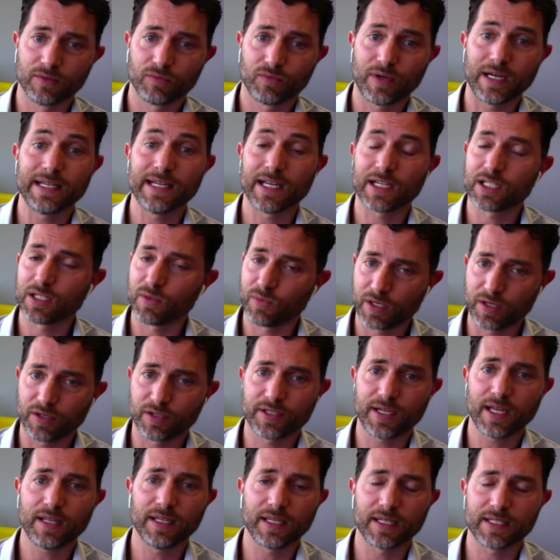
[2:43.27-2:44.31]
right next to where you're
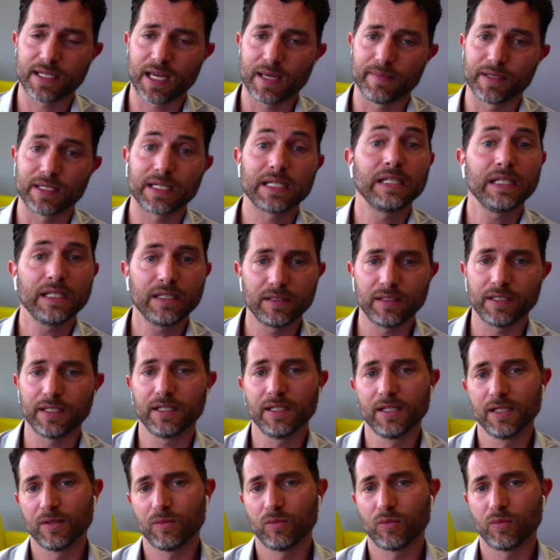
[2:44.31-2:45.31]
selling salmon clearly